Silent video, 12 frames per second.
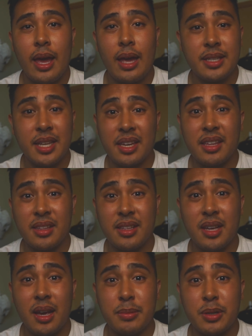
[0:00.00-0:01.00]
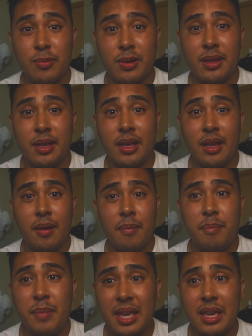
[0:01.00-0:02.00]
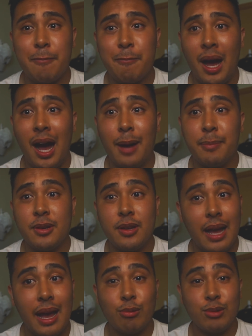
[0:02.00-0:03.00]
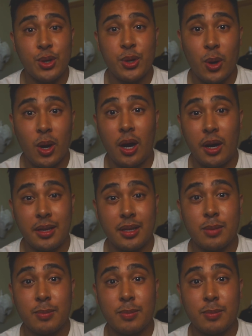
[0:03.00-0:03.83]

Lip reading: and taking the time to really make it pop out to your audience,